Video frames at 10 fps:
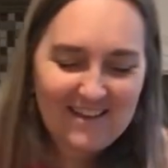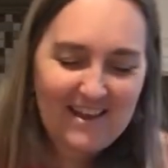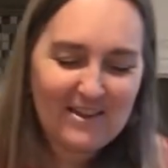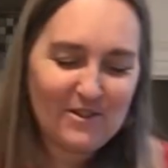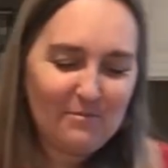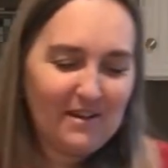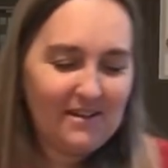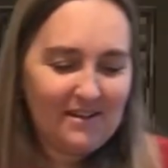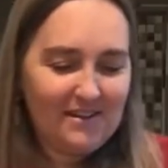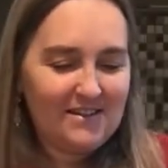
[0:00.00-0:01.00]
ketchup out
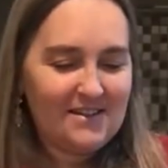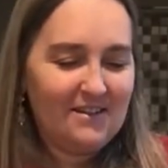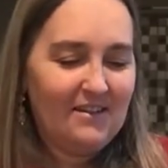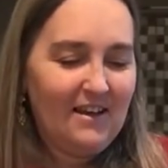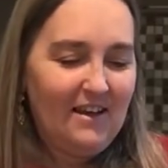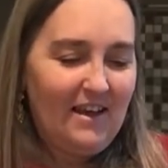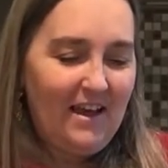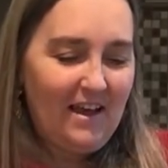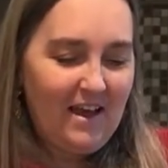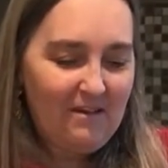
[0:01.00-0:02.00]
of there. So,
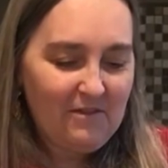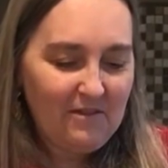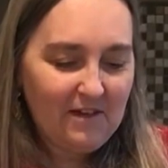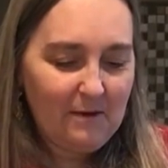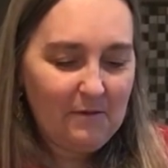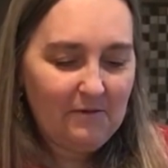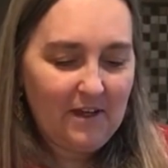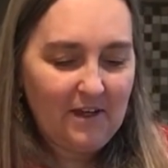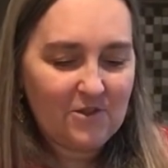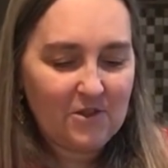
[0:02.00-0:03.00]
a half of a cup of
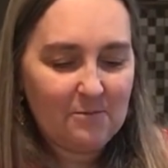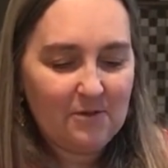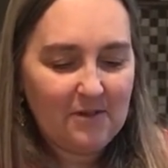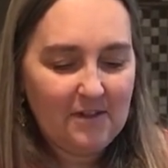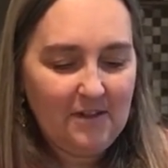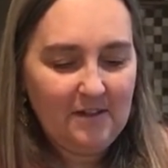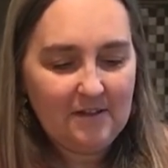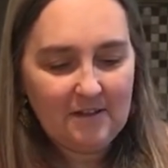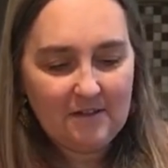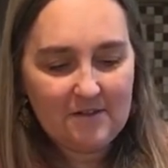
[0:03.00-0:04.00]
ketchup, okay?
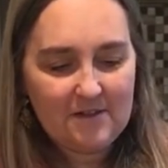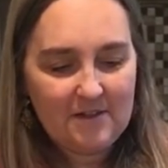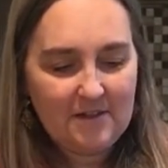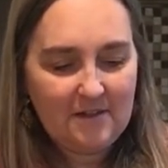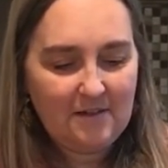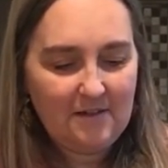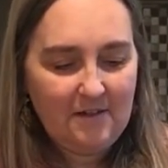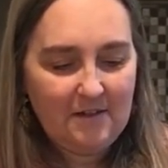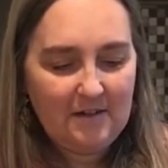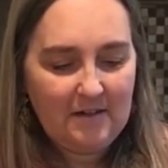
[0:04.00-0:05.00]
Goes in here.
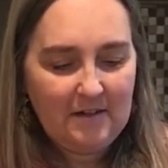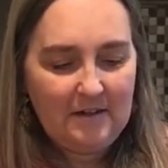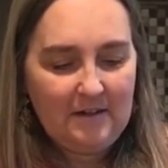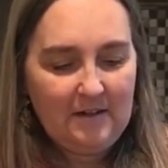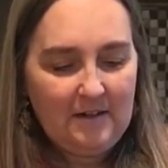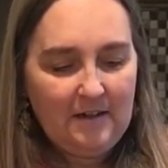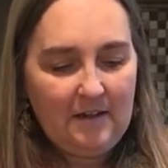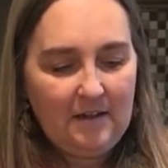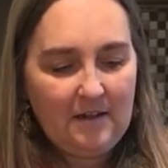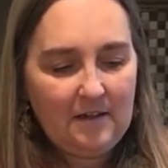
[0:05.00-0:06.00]

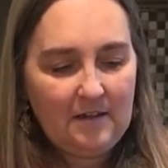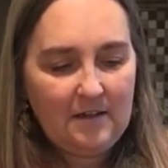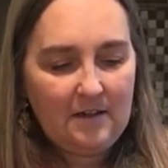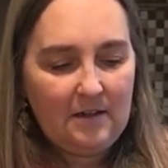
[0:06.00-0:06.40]
And,